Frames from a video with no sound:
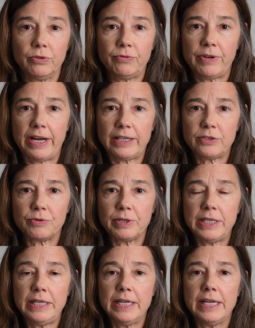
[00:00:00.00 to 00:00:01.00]

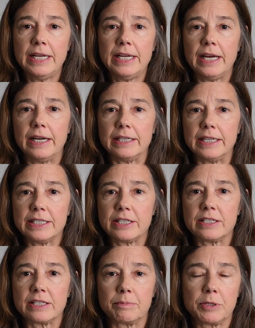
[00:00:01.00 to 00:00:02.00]
Factory. It's
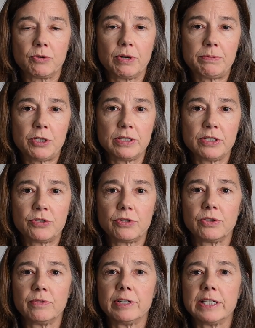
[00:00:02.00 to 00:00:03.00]
a subscription
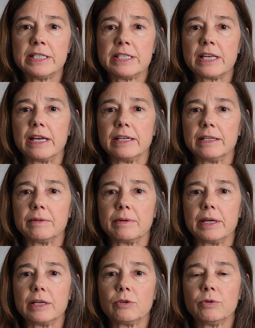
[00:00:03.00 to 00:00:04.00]
service.
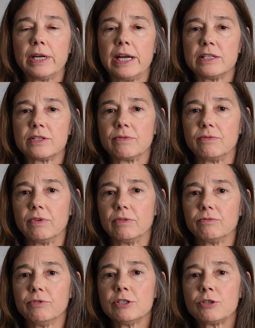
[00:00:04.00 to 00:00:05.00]
It creates
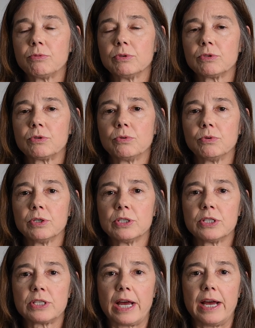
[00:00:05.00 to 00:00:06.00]
virtual
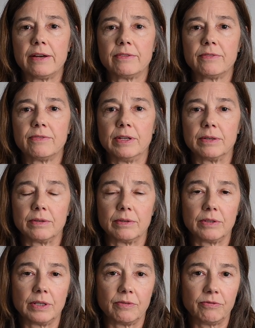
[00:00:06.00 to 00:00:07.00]
tours out of
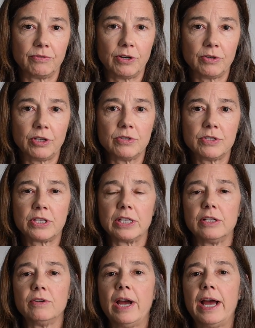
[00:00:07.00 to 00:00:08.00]
the photos that
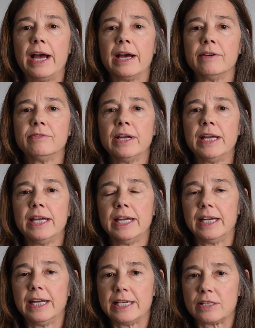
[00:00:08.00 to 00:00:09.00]
you have.
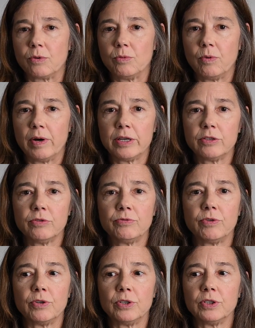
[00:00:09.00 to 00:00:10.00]
It has a
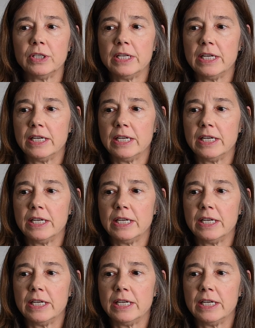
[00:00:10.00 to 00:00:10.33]
wonderful